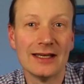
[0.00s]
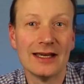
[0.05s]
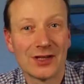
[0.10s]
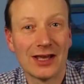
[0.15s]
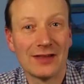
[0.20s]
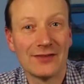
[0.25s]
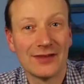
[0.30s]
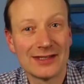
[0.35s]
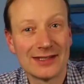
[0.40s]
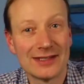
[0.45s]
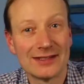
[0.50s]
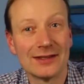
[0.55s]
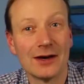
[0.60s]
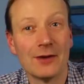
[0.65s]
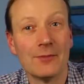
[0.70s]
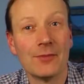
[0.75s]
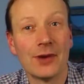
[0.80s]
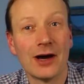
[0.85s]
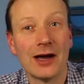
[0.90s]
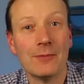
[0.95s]
And this is
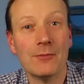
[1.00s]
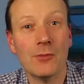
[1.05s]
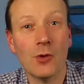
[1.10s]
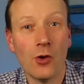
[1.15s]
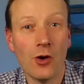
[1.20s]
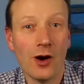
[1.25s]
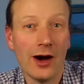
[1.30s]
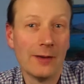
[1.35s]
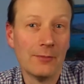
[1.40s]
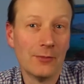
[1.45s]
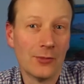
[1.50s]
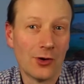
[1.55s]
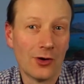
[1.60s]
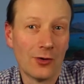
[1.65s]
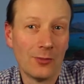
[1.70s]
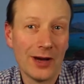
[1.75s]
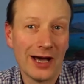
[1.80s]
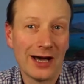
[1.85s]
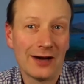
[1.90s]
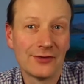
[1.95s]
done by more and more
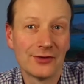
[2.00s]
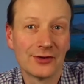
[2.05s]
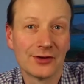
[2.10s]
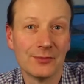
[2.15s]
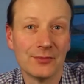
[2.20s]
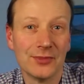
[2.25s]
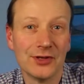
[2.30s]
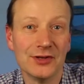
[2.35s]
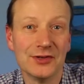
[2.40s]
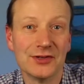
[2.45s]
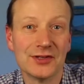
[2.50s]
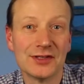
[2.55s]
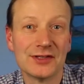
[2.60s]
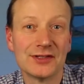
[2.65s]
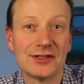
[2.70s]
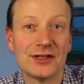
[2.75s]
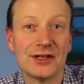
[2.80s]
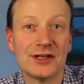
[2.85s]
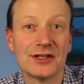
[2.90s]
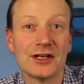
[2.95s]
powerful computers
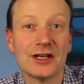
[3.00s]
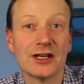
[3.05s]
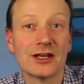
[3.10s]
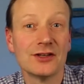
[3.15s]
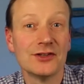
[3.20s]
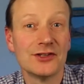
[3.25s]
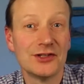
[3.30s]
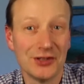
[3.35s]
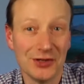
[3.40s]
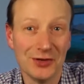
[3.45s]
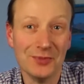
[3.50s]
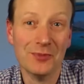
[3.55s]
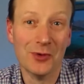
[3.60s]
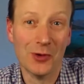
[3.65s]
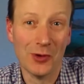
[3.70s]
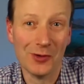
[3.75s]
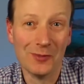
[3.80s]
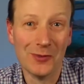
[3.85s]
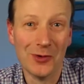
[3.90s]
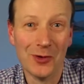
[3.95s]
that consume
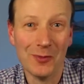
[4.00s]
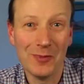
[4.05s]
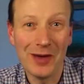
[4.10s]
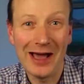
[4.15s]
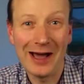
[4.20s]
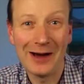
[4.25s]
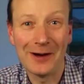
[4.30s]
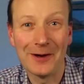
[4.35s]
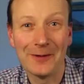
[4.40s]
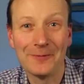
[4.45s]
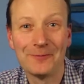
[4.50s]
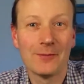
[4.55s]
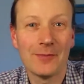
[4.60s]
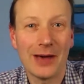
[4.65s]
more and more power.